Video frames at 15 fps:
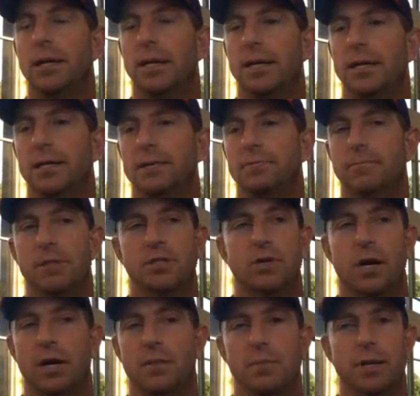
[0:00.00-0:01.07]
and we
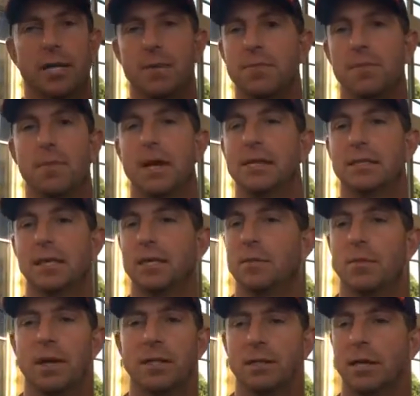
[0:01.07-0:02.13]
try to keep the main thing
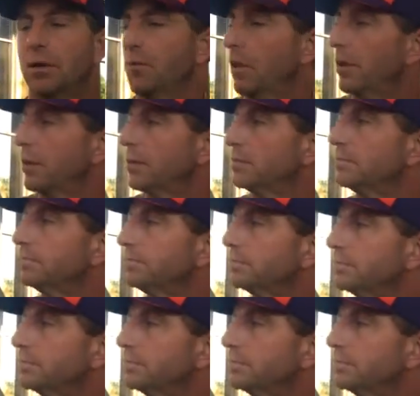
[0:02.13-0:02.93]
around here.